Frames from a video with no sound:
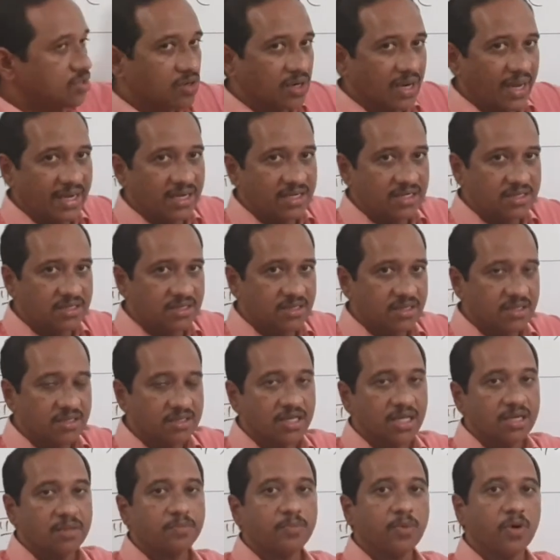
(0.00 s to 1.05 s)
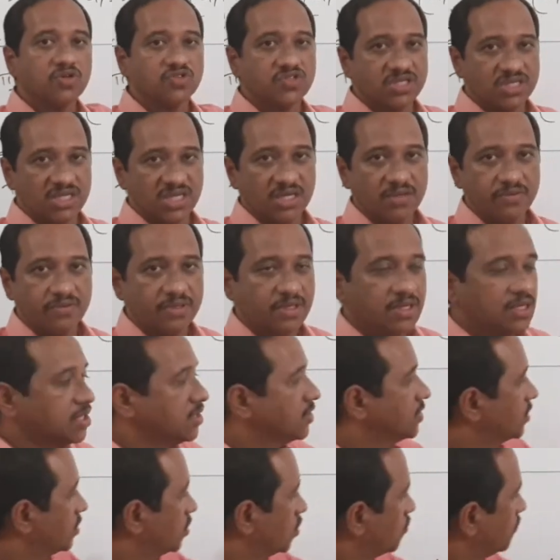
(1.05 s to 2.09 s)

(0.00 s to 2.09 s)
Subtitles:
right then positive,